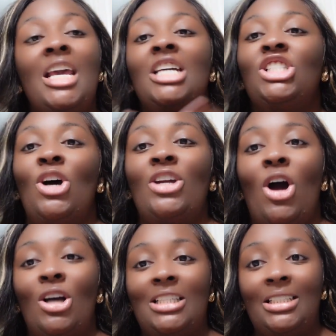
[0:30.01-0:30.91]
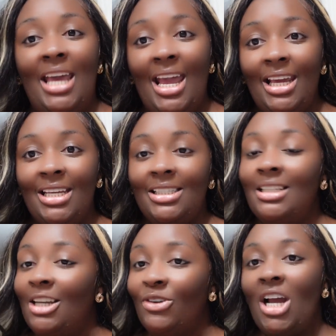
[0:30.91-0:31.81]
So y'all, today is a
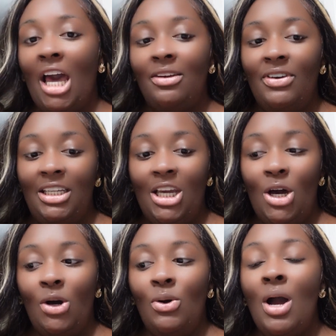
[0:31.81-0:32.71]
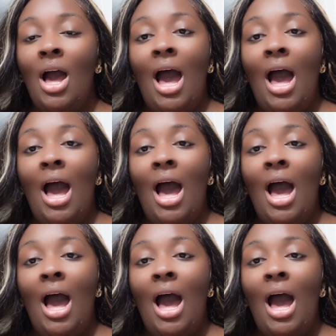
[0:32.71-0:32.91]
different kind of video.